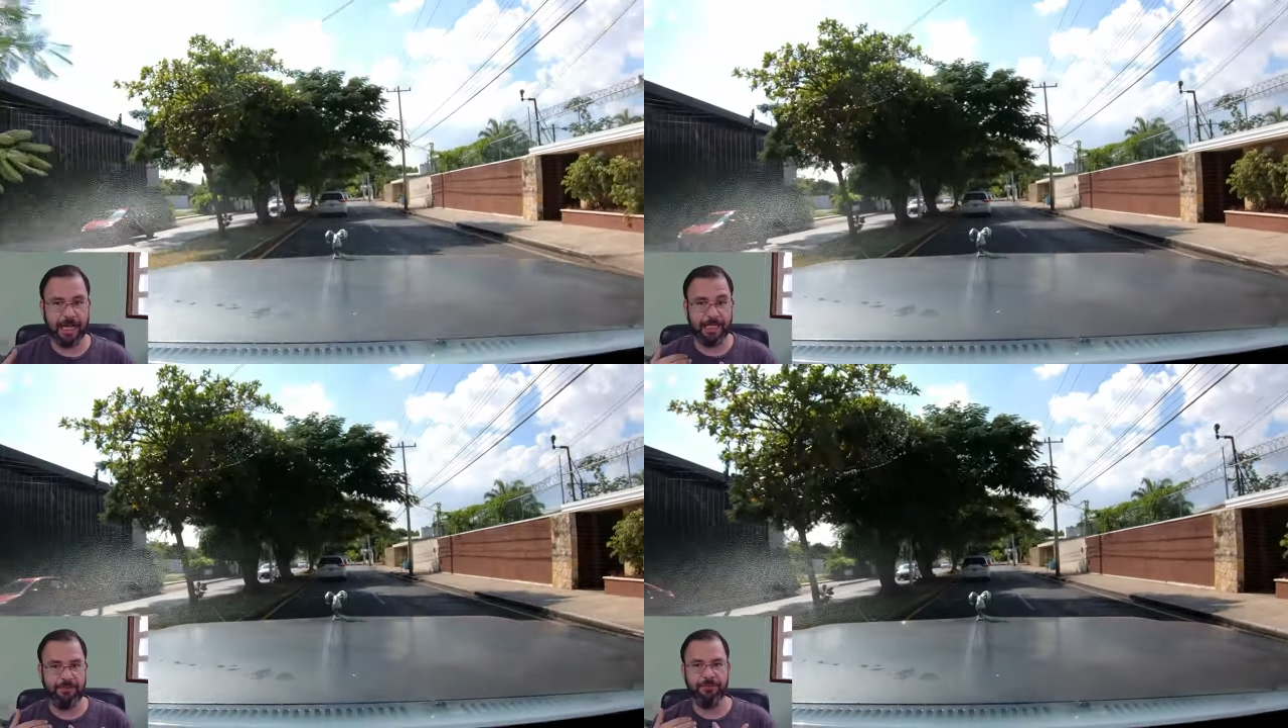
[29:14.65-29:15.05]

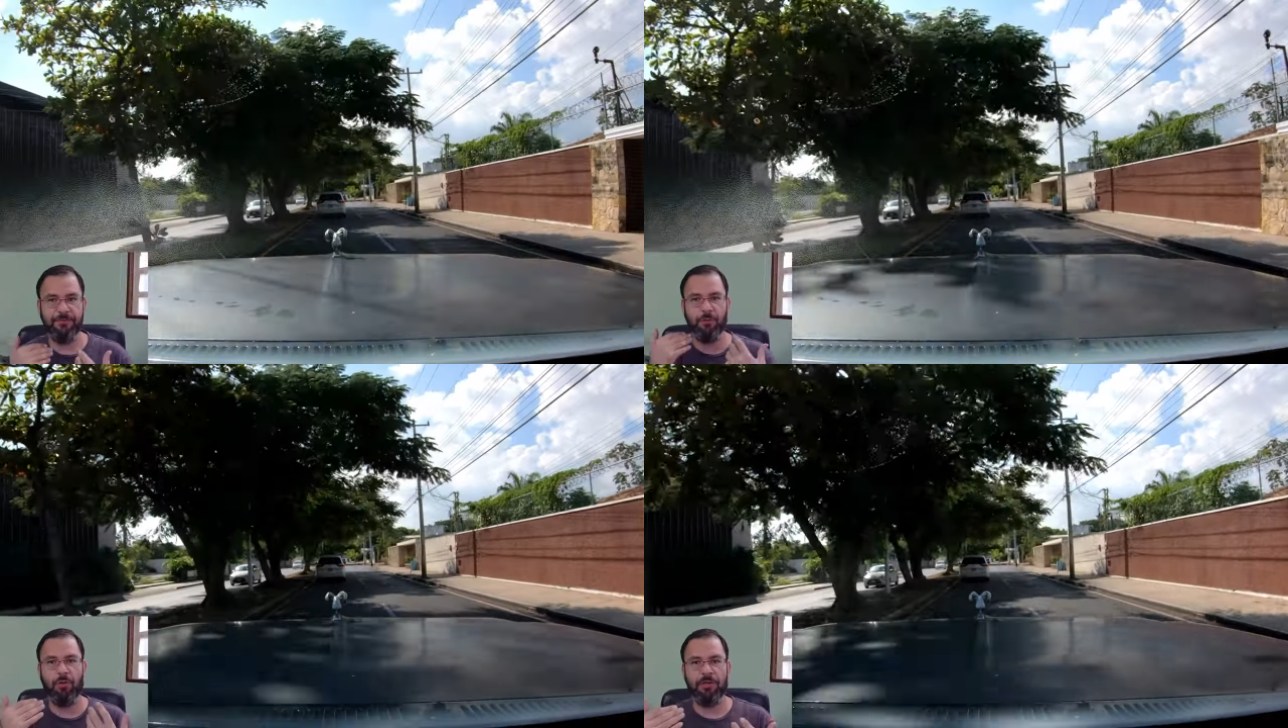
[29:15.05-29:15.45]
I do
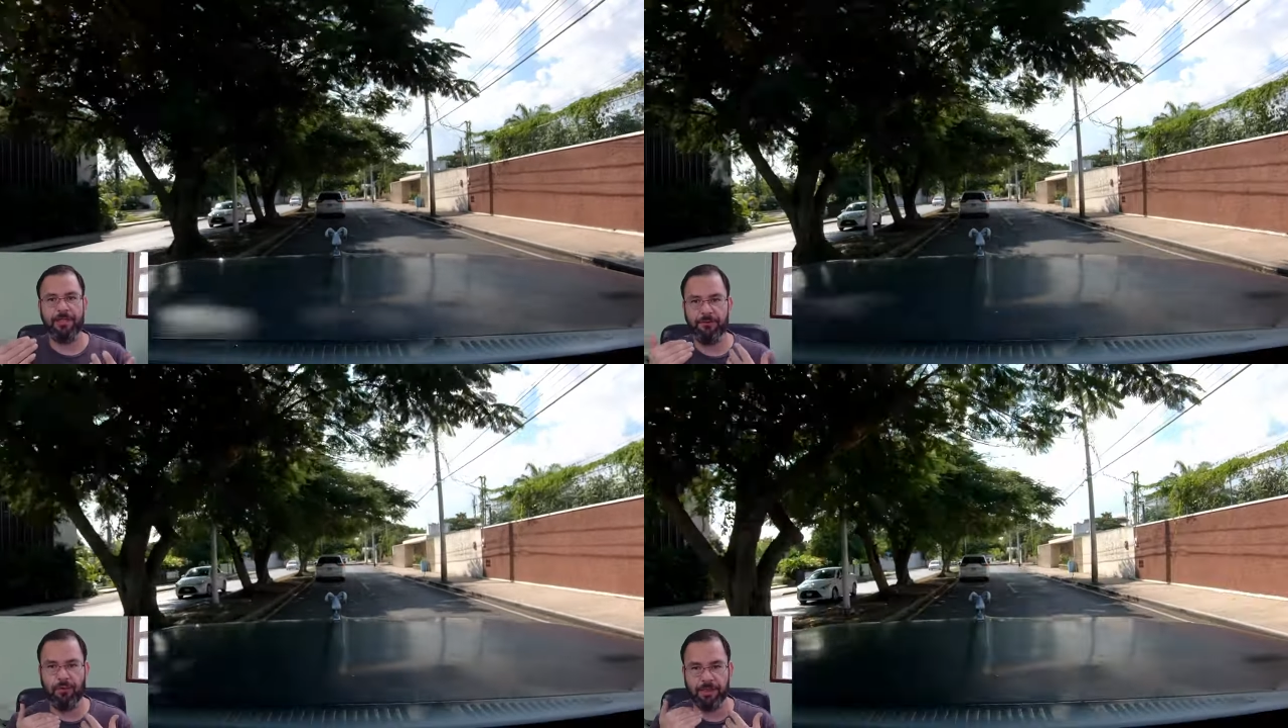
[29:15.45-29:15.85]

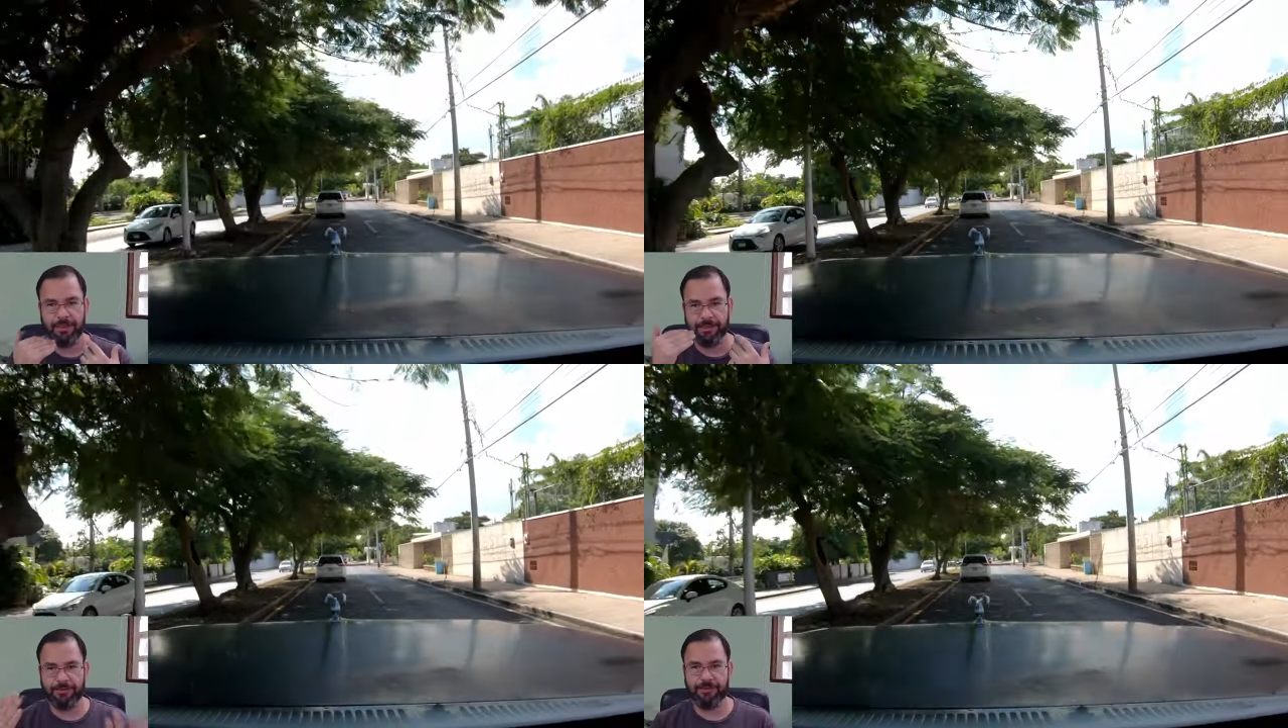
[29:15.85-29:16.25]

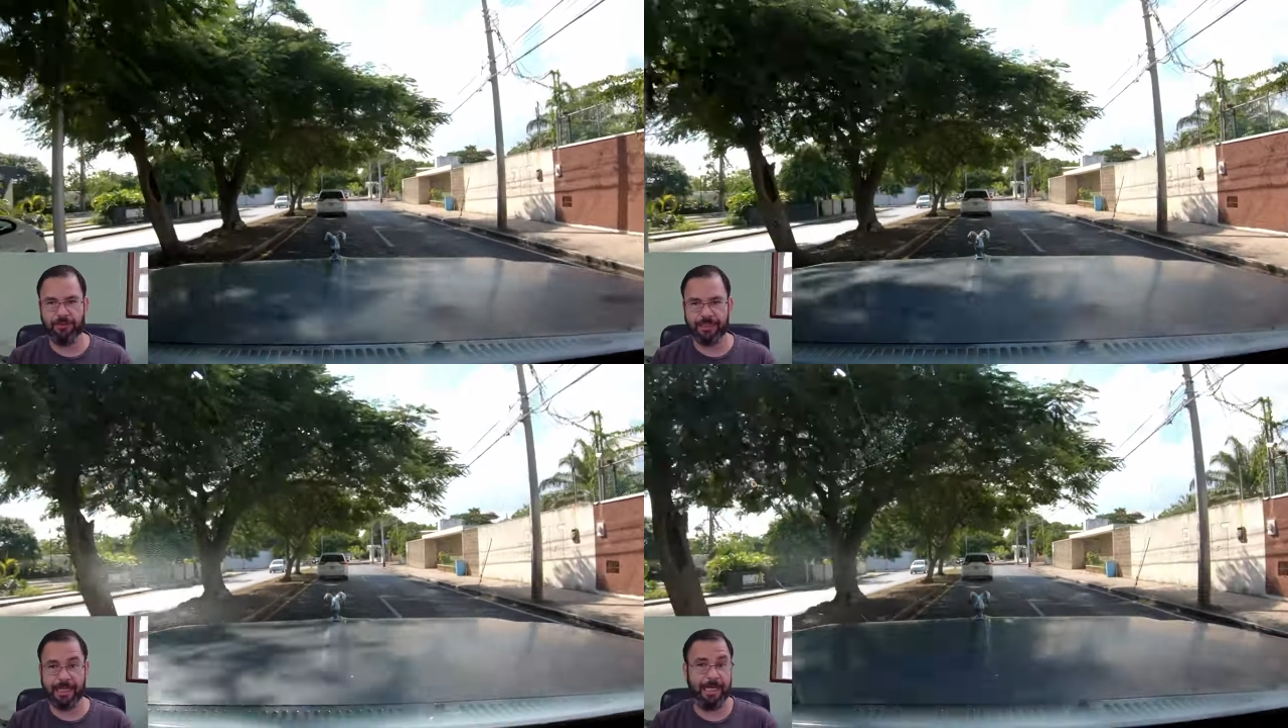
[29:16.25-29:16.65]
one-on-one
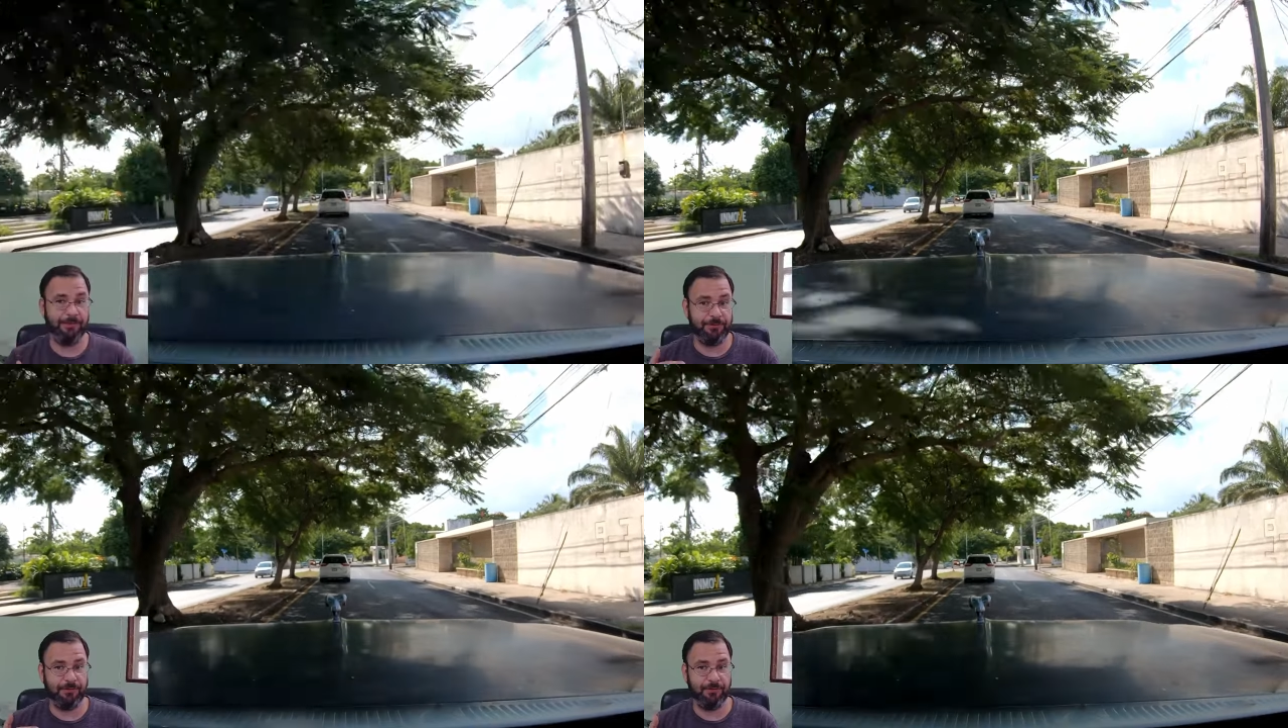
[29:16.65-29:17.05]
consulting. I
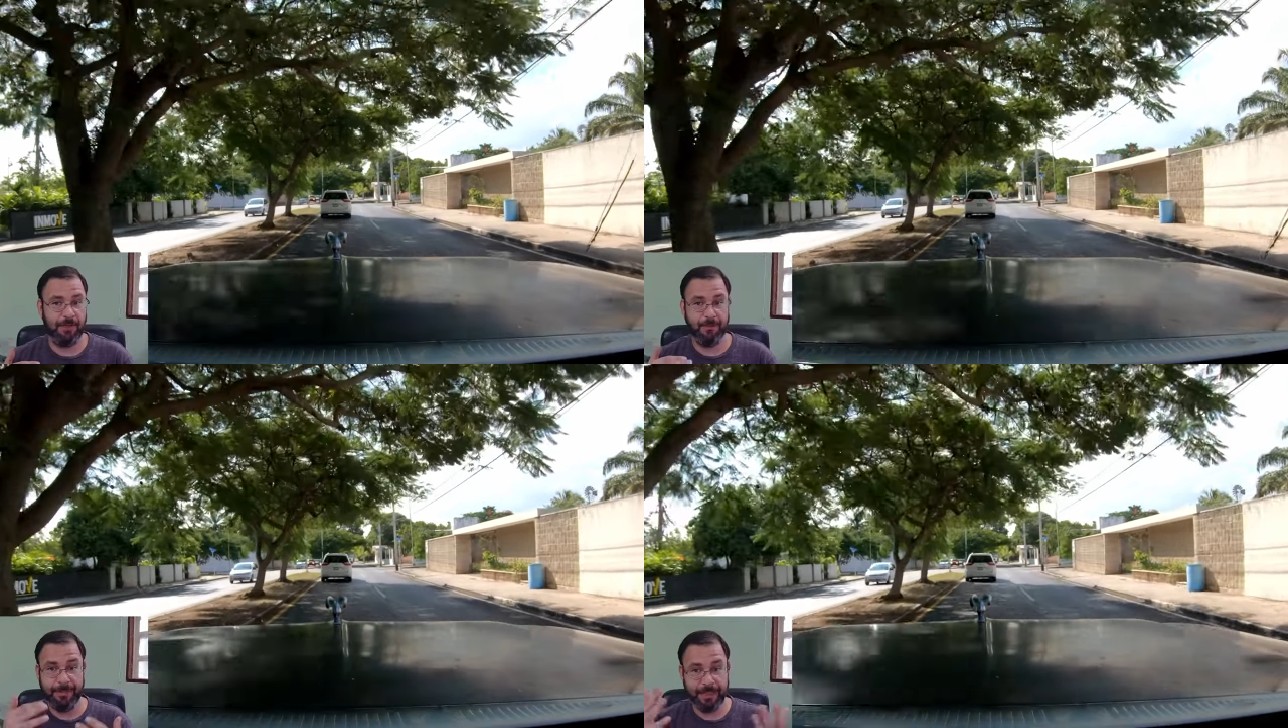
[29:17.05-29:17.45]

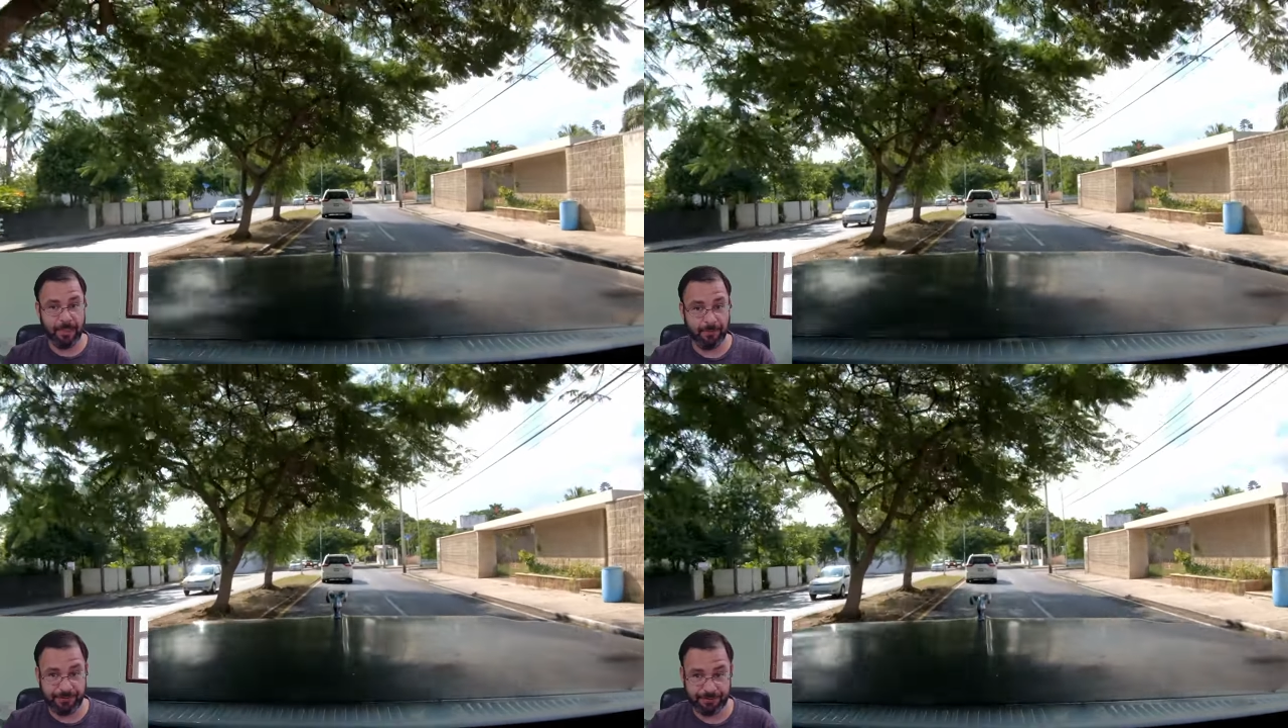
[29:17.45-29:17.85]
also meet
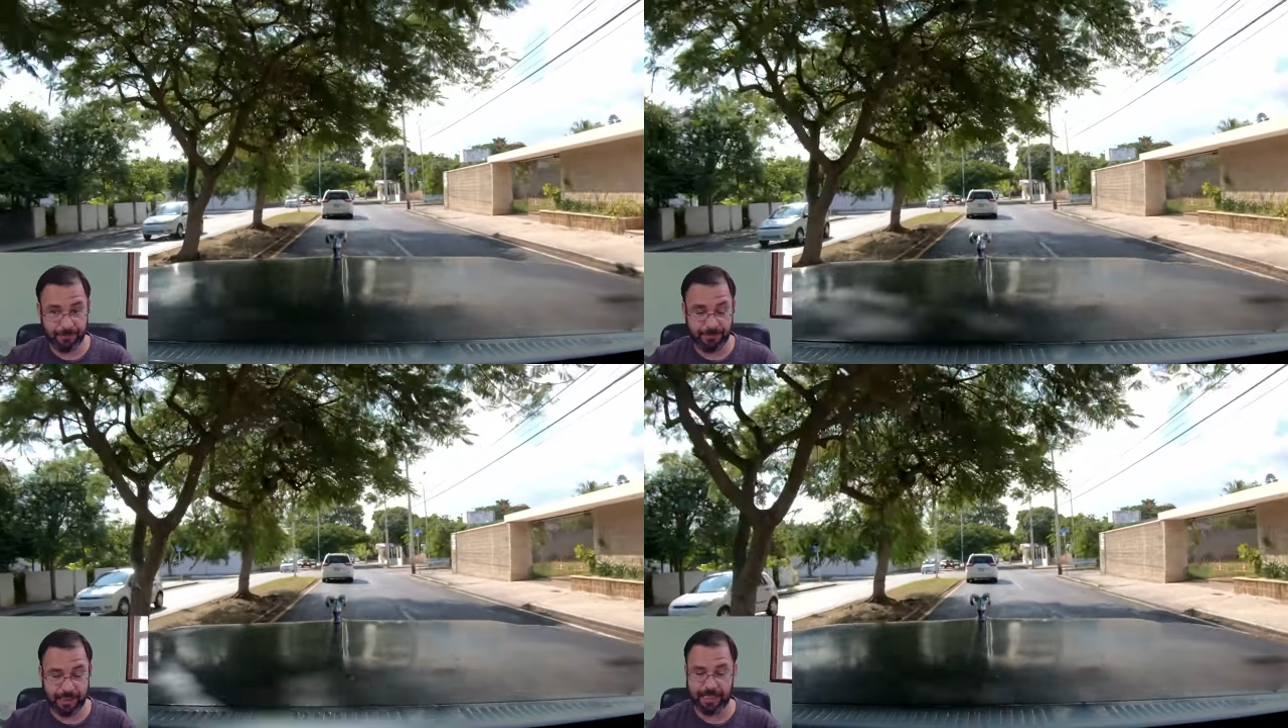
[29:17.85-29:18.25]
up with
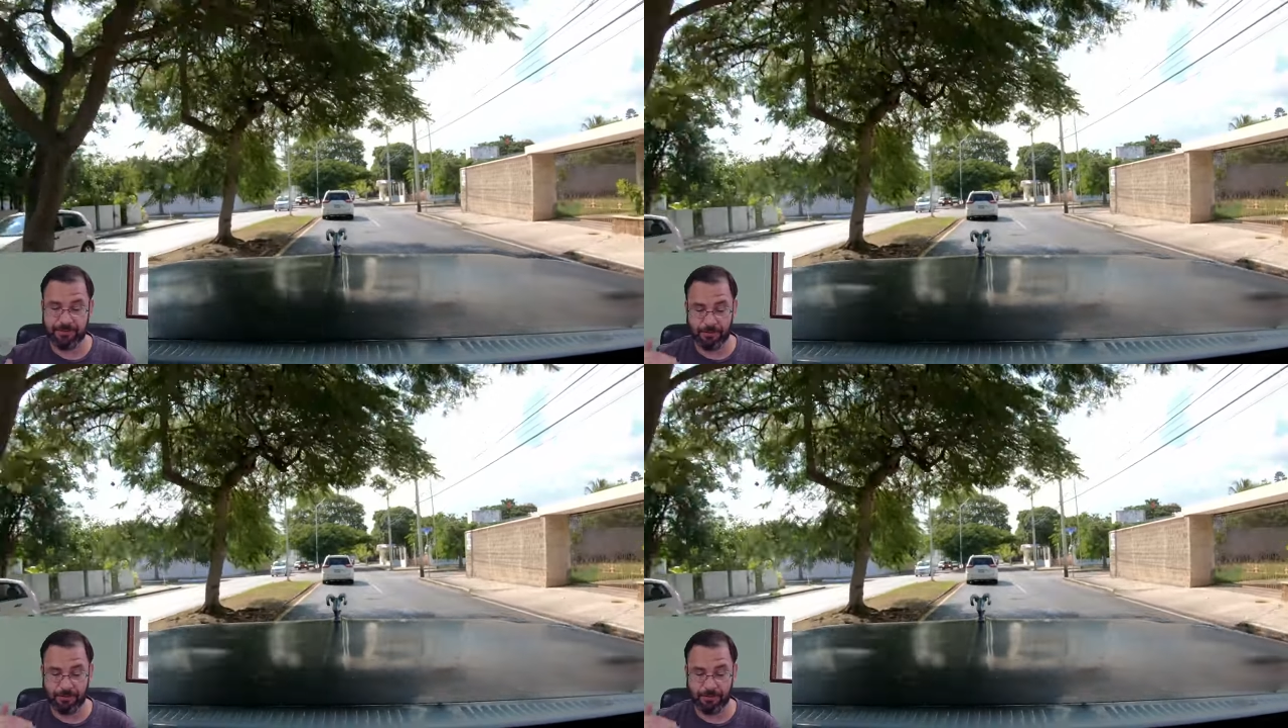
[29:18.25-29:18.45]
some of you guys.